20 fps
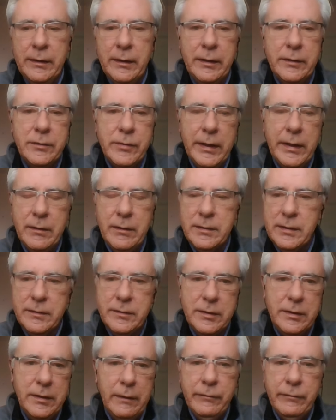and the trainer says,
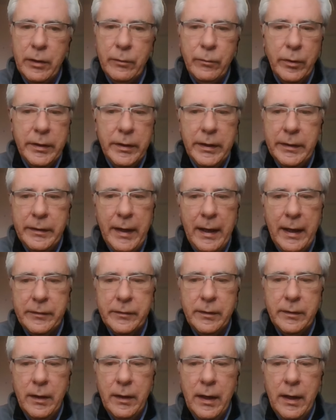"If you run in that